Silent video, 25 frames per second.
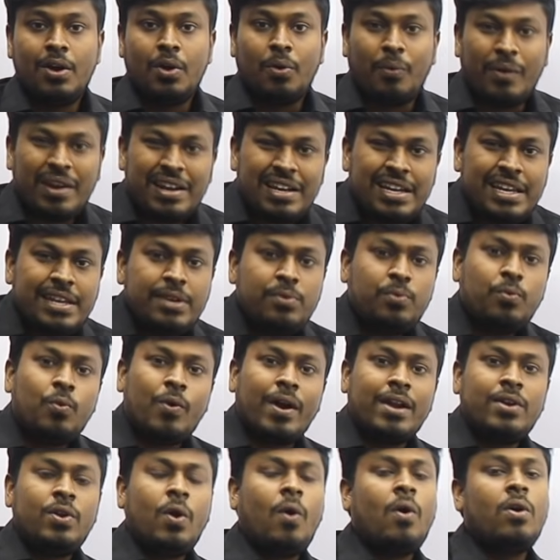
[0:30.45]
only
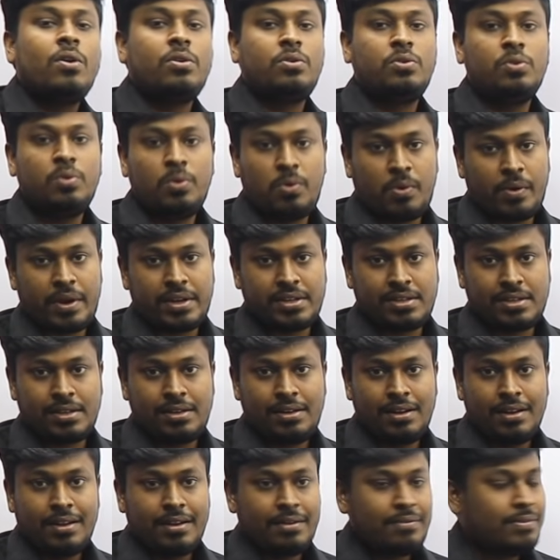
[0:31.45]
1 or 2
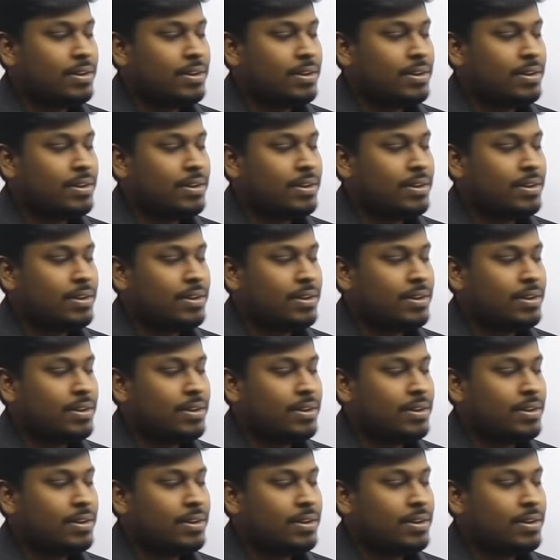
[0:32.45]
questions